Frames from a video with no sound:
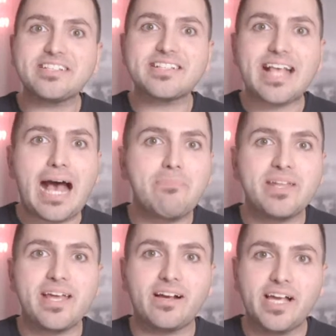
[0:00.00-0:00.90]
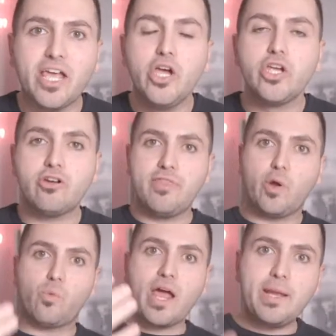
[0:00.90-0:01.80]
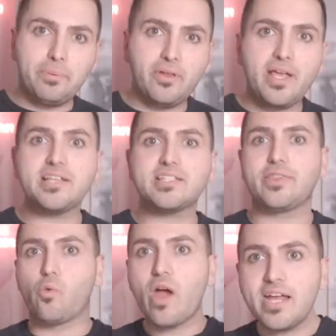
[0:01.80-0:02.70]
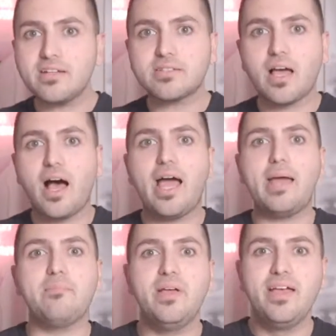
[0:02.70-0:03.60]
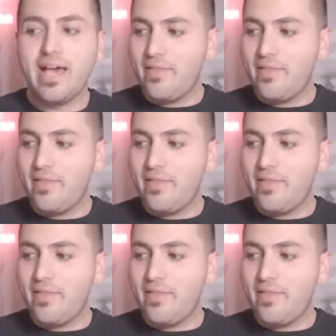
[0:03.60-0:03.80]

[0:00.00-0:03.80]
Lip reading: this happening? Like, you're in the right place at the right time,